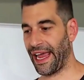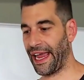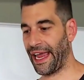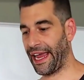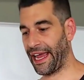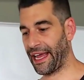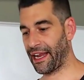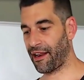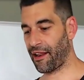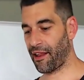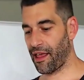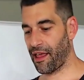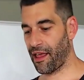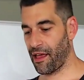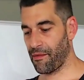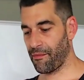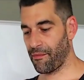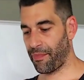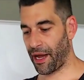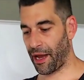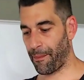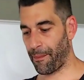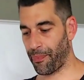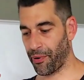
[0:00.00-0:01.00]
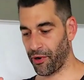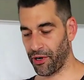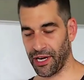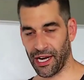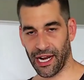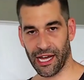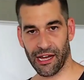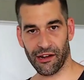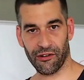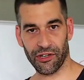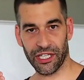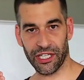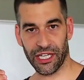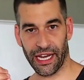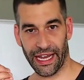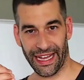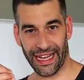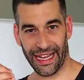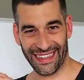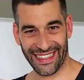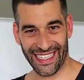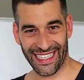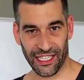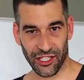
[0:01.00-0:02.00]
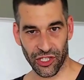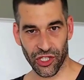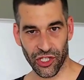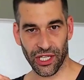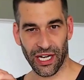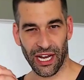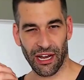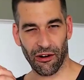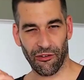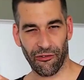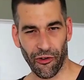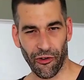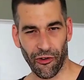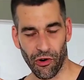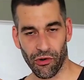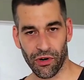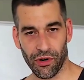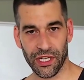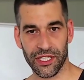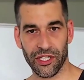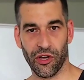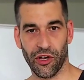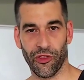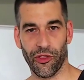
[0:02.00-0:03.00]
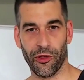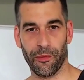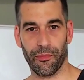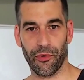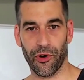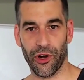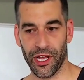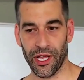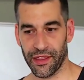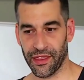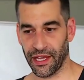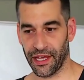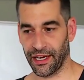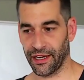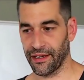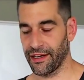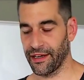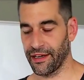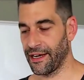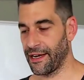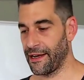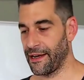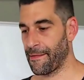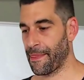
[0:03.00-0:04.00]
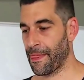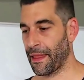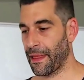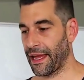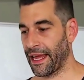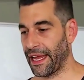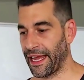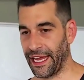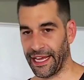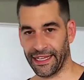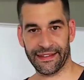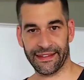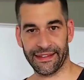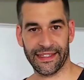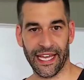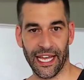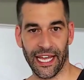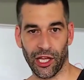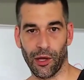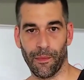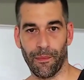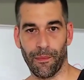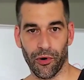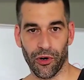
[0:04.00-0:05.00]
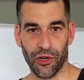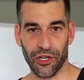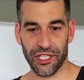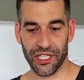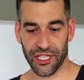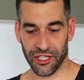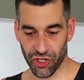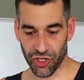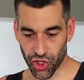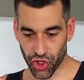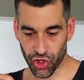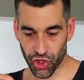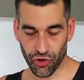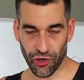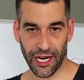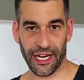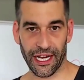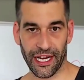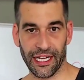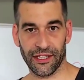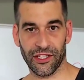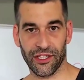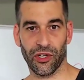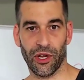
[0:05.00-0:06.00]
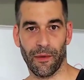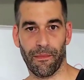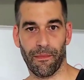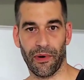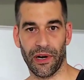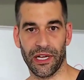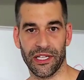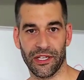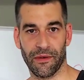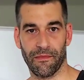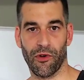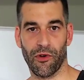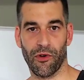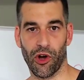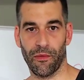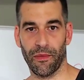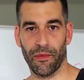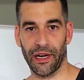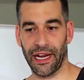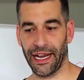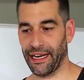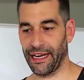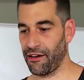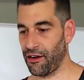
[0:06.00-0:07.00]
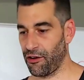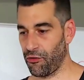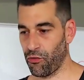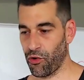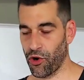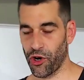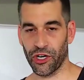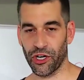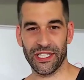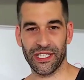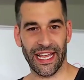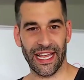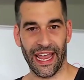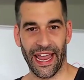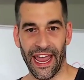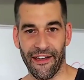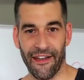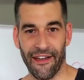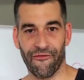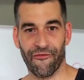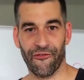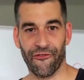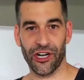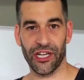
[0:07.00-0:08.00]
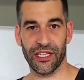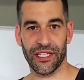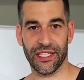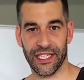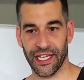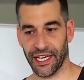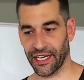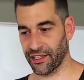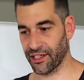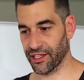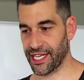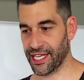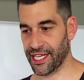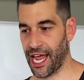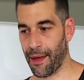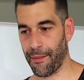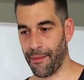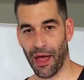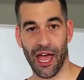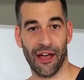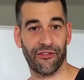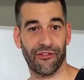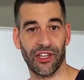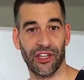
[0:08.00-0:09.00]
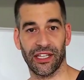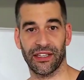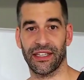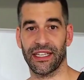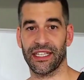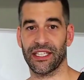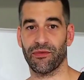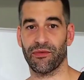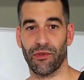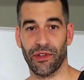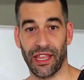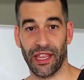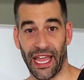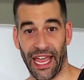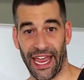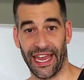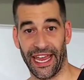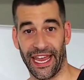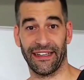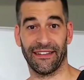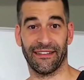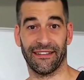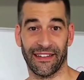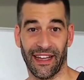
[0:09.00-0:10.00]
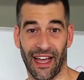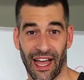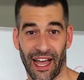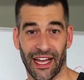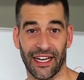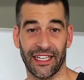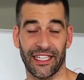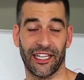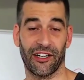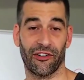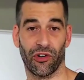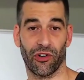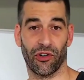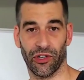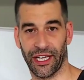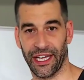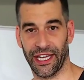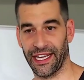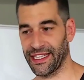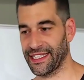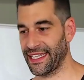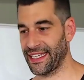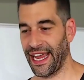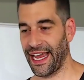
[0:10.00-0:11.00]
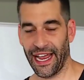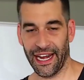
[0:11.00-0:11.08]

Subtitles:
And by putting our attention, our focus on the breathing, it teleports us straight into the present moment, and it works every single time. I've done this with 8, 9-year-old kids,